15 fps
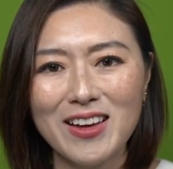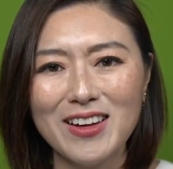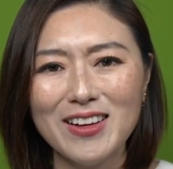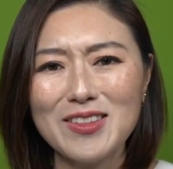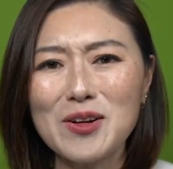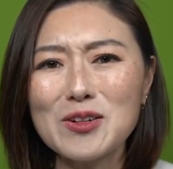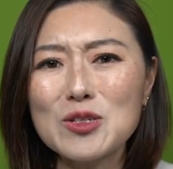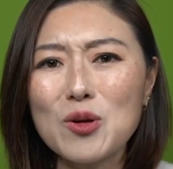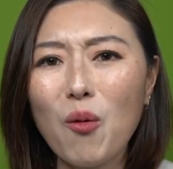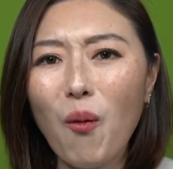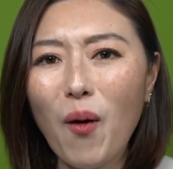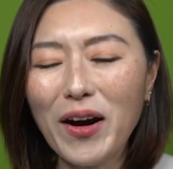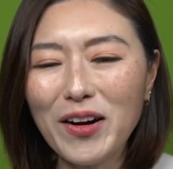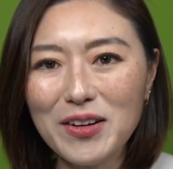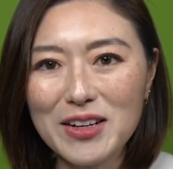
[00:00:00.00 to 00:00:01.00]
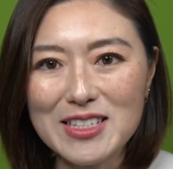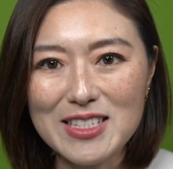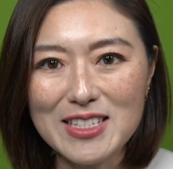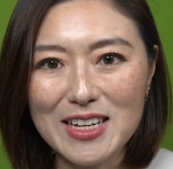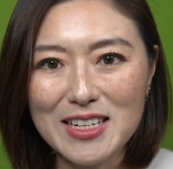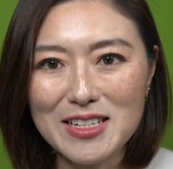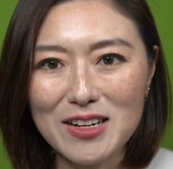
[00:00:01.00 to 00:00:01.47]
There's quite an
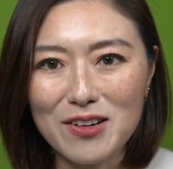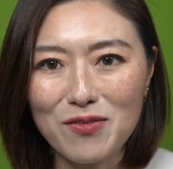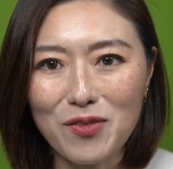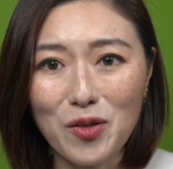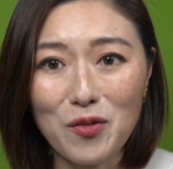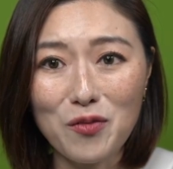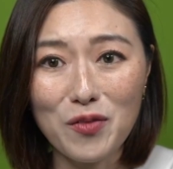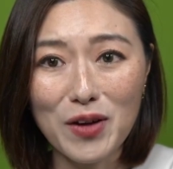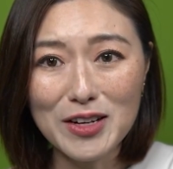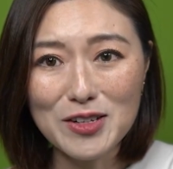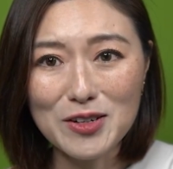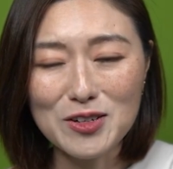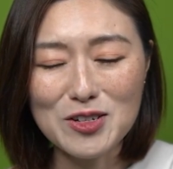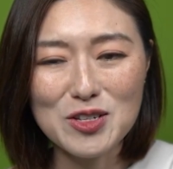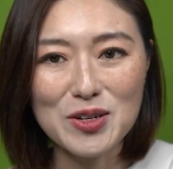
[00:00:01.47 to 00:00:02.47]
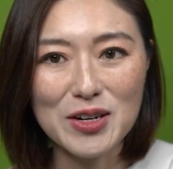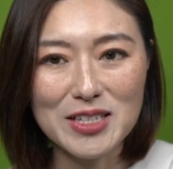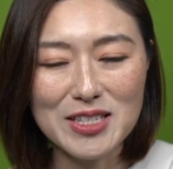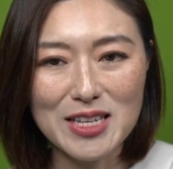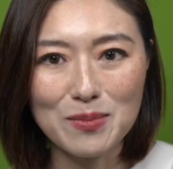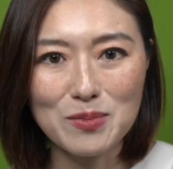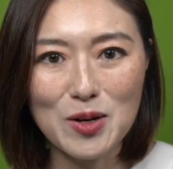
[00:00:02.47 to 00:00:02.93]
incentive for the vendors to
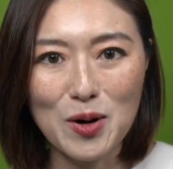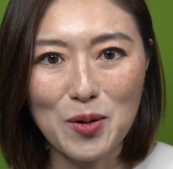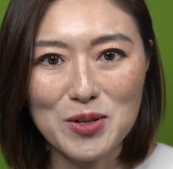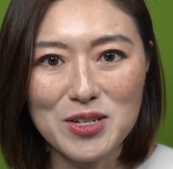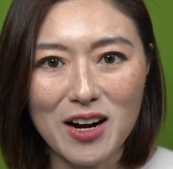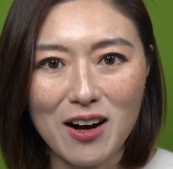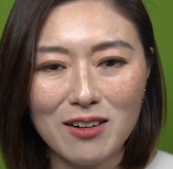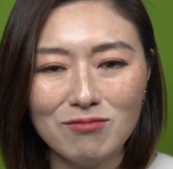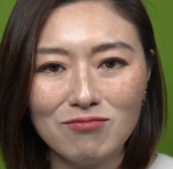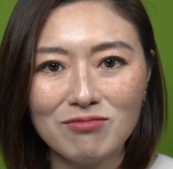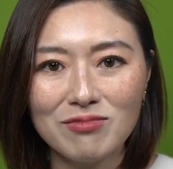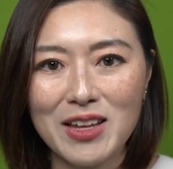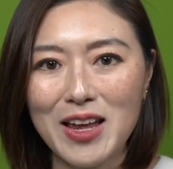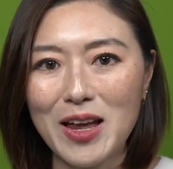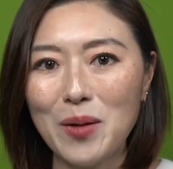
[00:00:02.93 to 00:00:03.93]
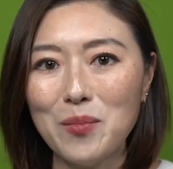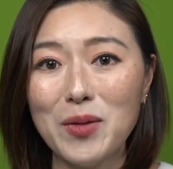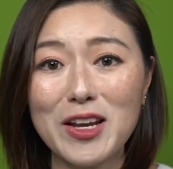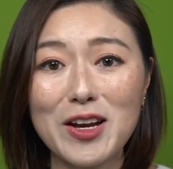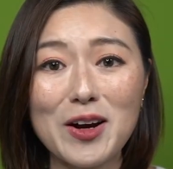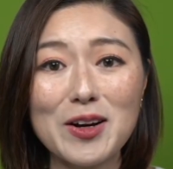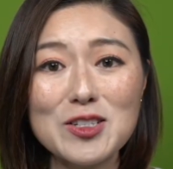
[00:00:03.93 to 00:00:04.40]
accept OTel.
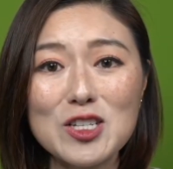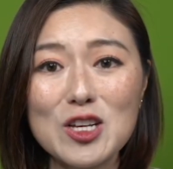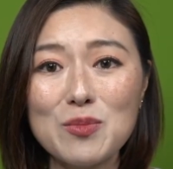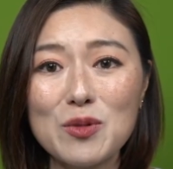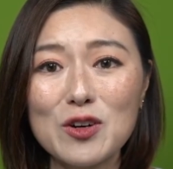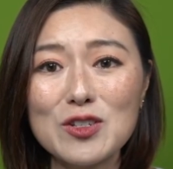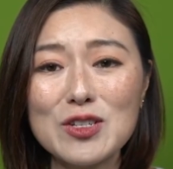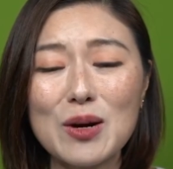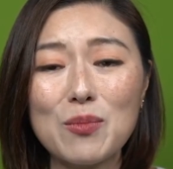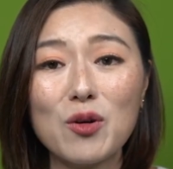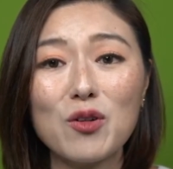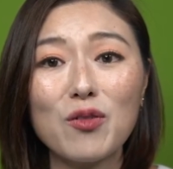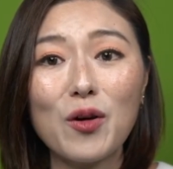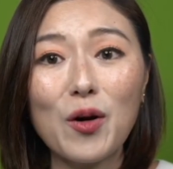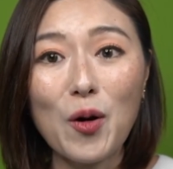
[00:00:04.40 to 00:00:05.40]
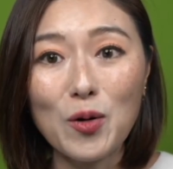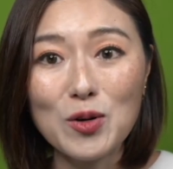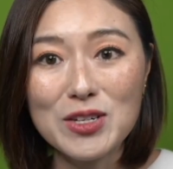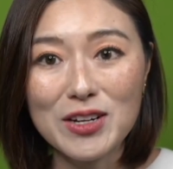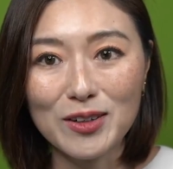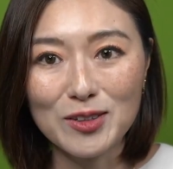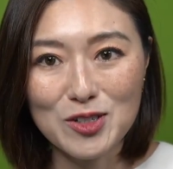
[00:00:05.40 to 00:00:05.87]
Many customers now prefer
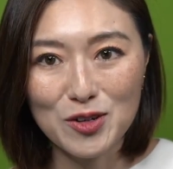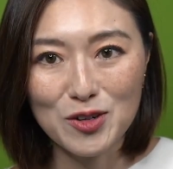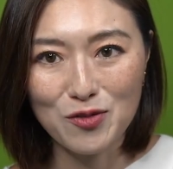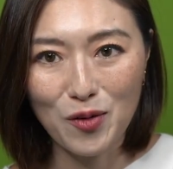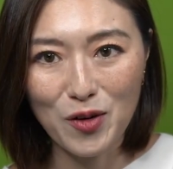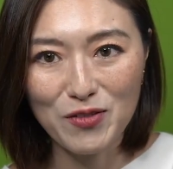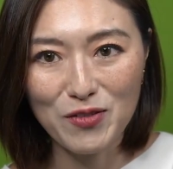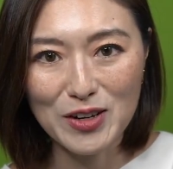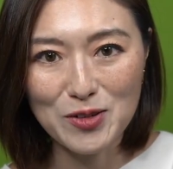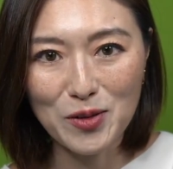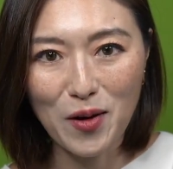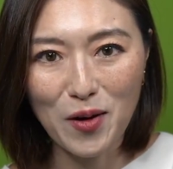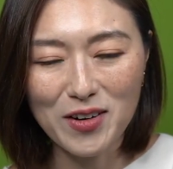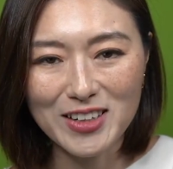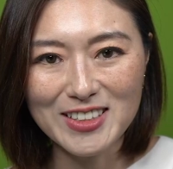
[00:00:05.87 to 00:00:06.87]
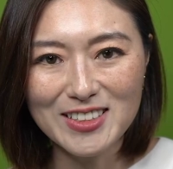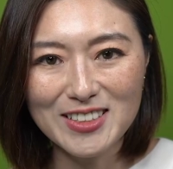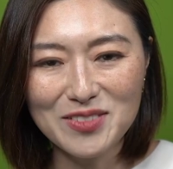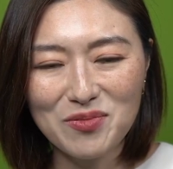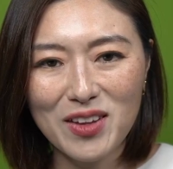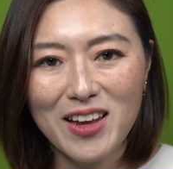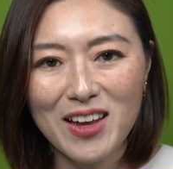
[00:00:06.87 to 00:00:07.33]
OTel to avoid vendor lock-in.
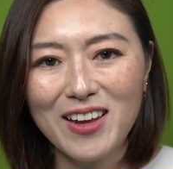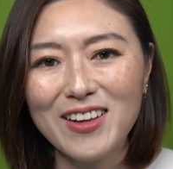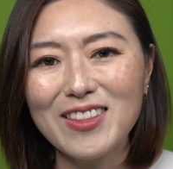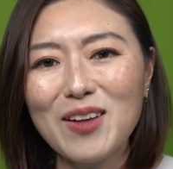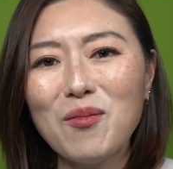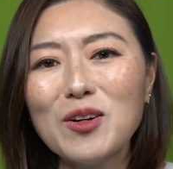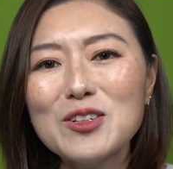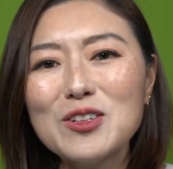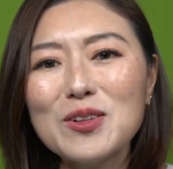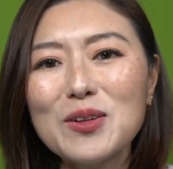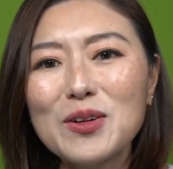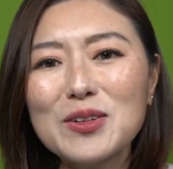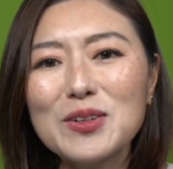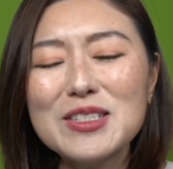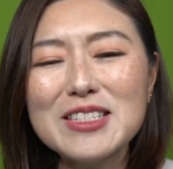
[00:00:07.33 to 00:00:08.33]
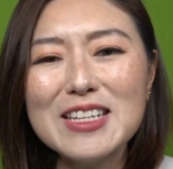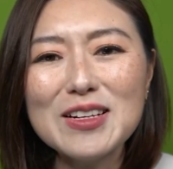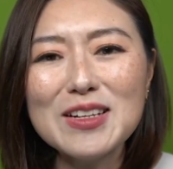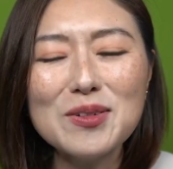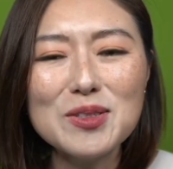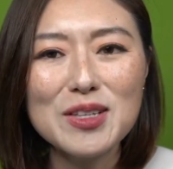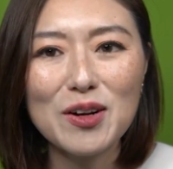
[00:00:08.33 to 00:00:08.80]
They want to learn a
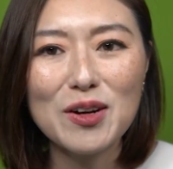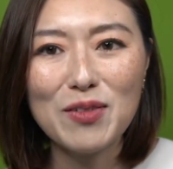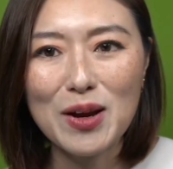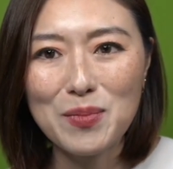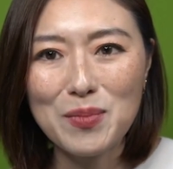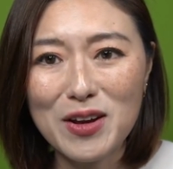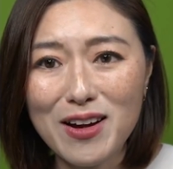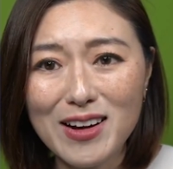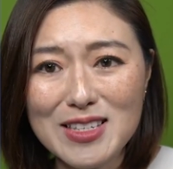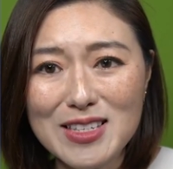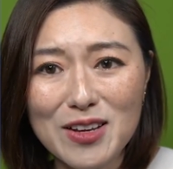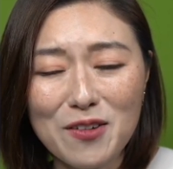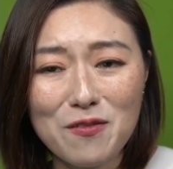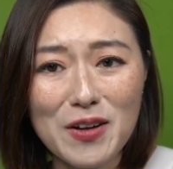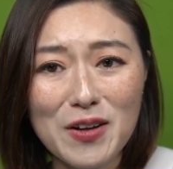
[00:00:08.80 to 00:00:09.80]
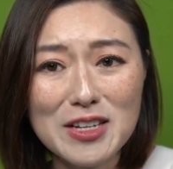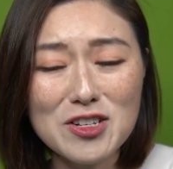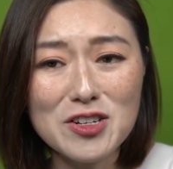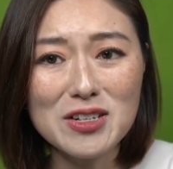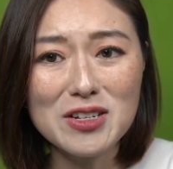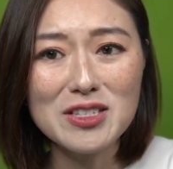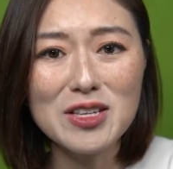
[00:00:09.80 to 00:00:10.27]
single set of APIs and
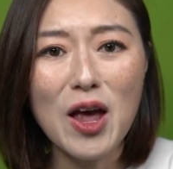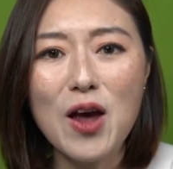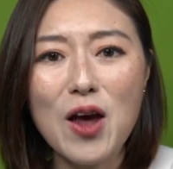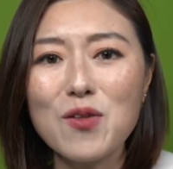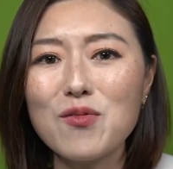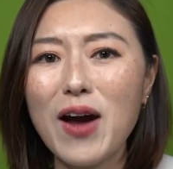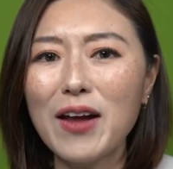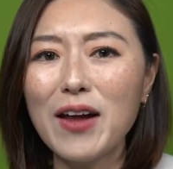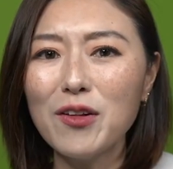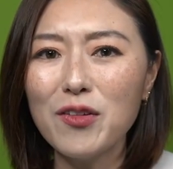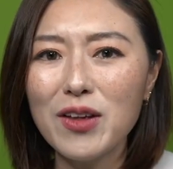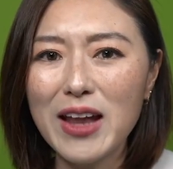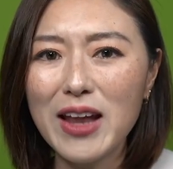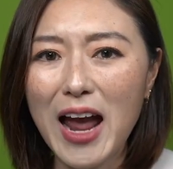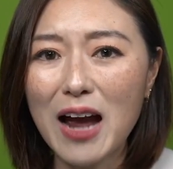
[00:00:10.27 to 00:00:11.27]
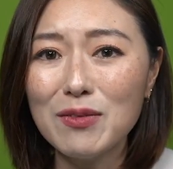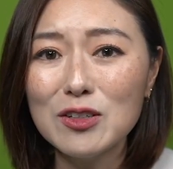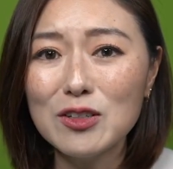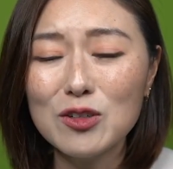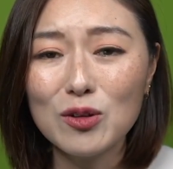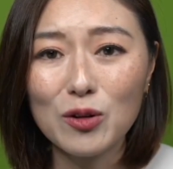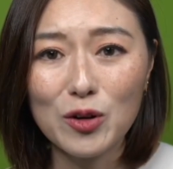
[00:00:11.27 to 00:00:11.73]
conventions rather than having
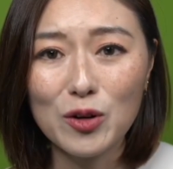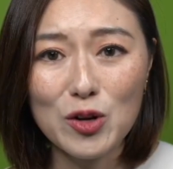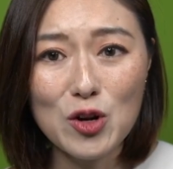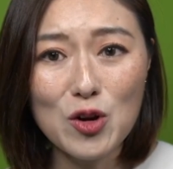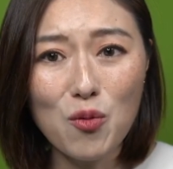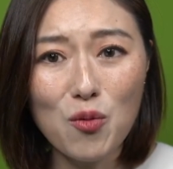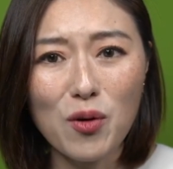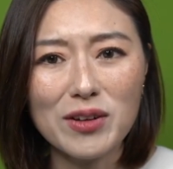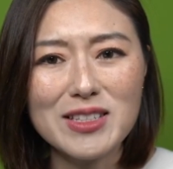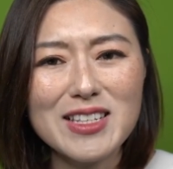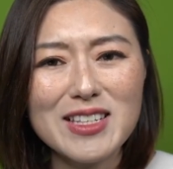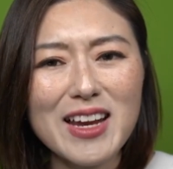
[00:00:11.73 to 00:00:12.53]
to learn new ones